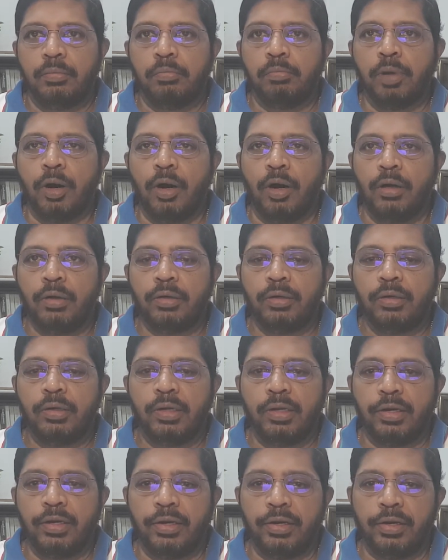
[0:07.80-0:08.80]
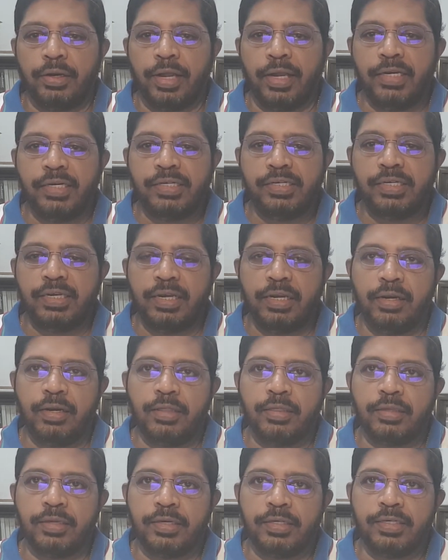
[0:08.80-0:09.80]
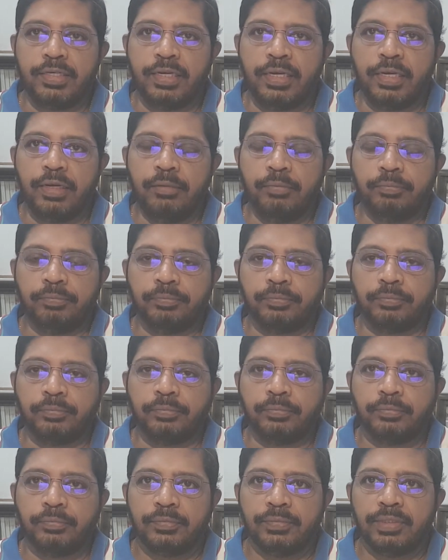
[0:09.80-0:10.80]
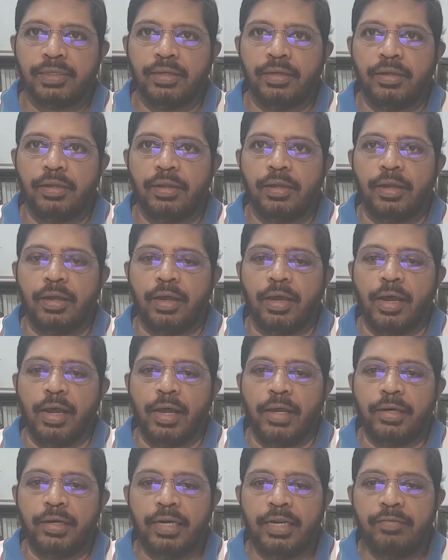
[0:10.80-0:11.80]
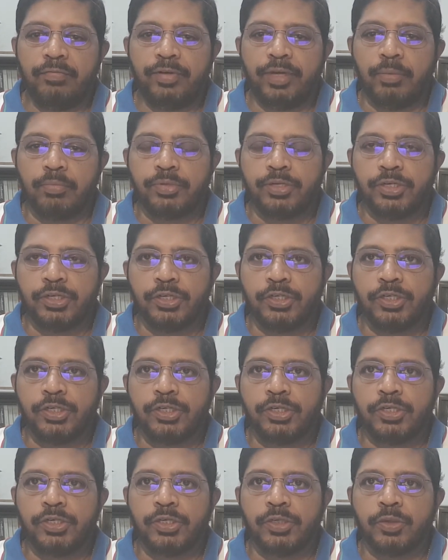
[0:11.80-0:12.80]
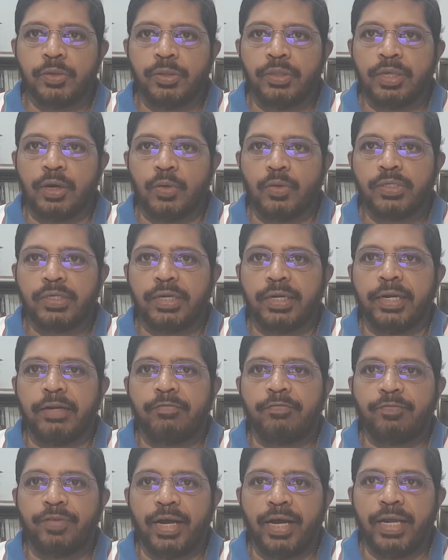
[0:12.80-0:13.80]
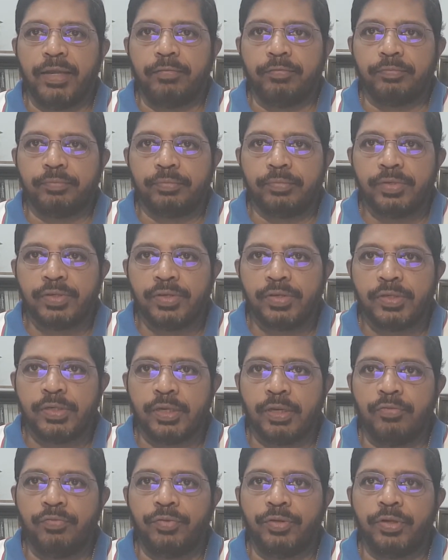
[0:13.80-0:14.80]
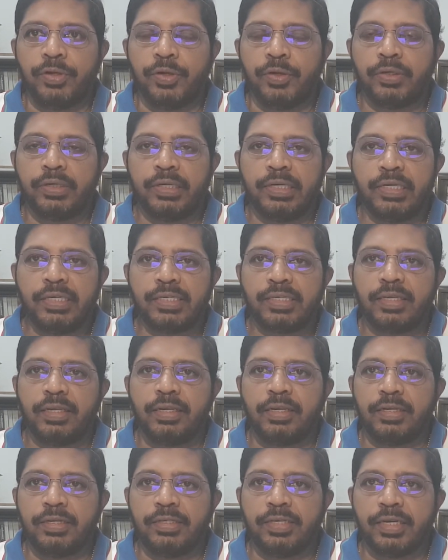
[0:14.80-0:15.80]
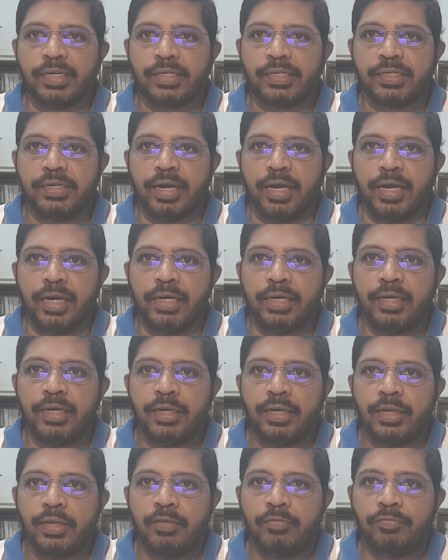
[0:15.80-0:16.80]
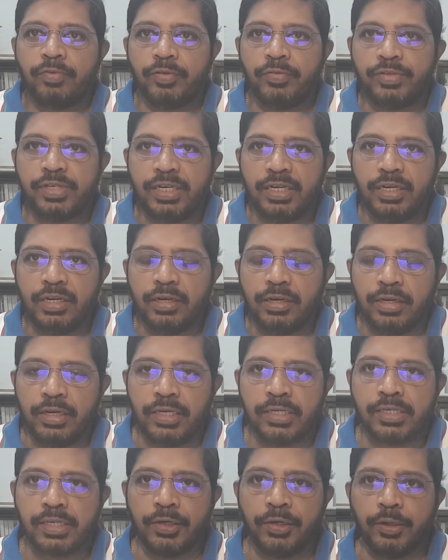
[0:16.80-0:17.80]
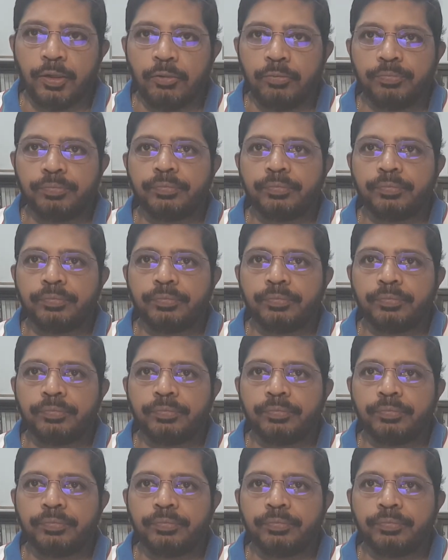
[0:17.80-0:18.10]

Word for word: Born 1913 and lived up to 2005. So if you notice, he just died 15 years ago.